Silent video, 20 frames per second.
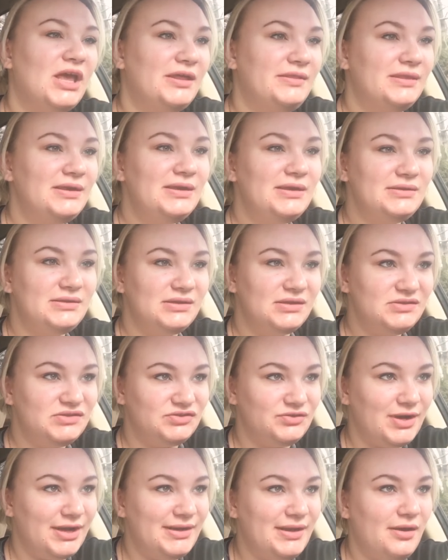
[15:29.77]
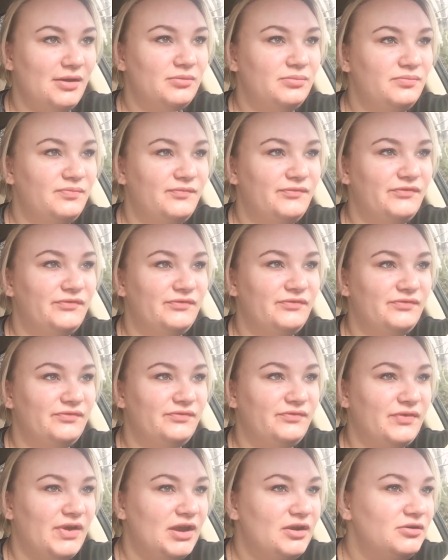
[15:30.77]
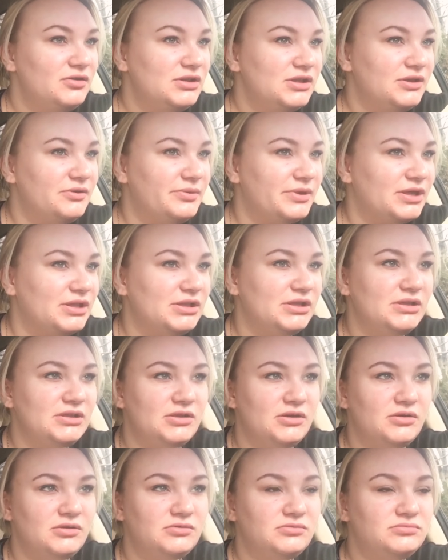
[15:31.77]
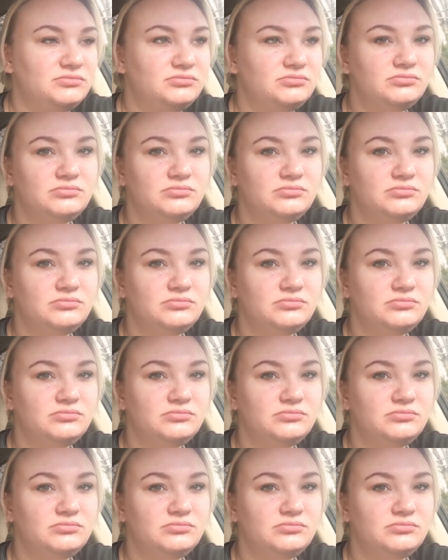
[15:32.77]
I think it does dry down fairly quickly though.